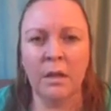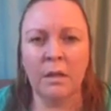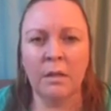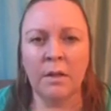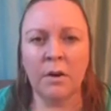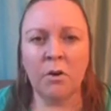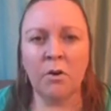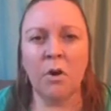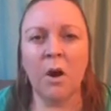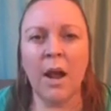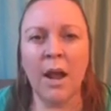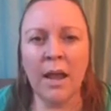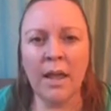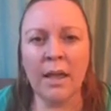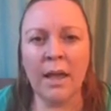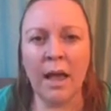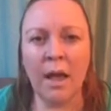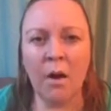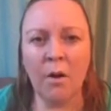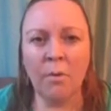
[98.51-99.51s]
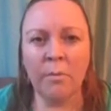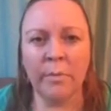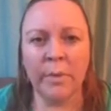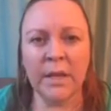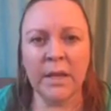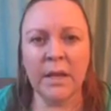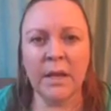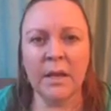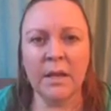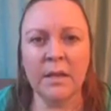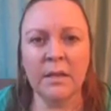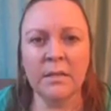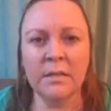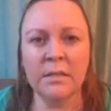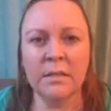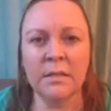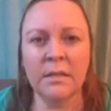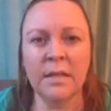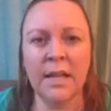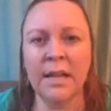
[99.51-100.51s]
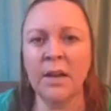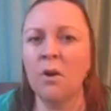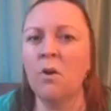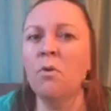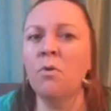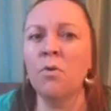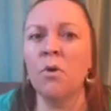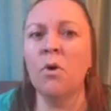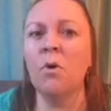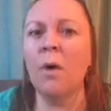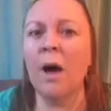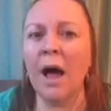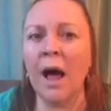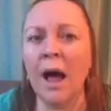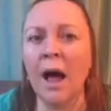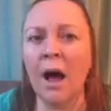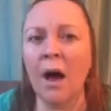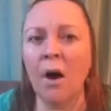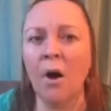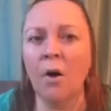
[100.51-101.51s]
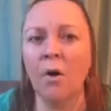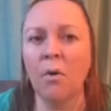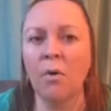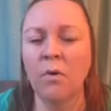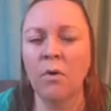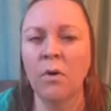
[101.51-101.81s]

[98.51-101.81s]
They're crying out because they don't know how,